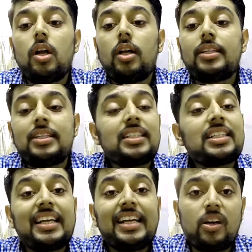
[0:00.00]
This has
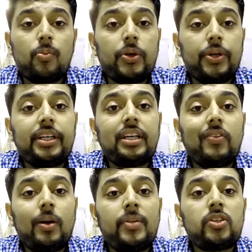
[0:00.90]
great community
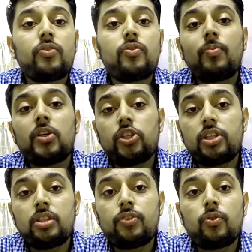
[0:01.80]
development. So if you purchase
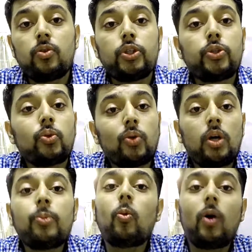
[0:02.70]
this phone, you do
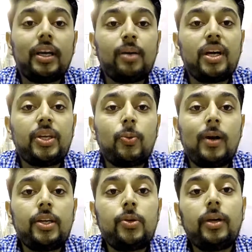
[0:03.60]
not want
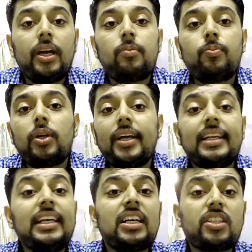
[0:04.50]
MIUI, you can put
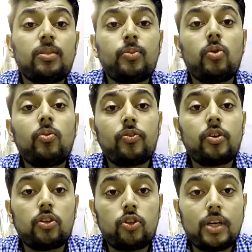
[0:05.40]
any custom ROM of
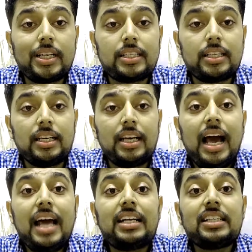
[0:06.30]
your choice,
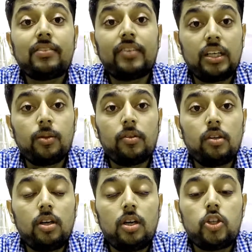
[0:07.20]
and it is available.
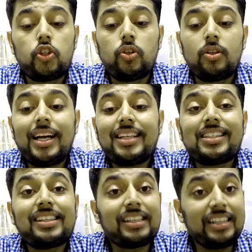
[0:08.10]
So that's
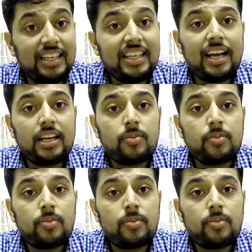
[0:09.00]
really nice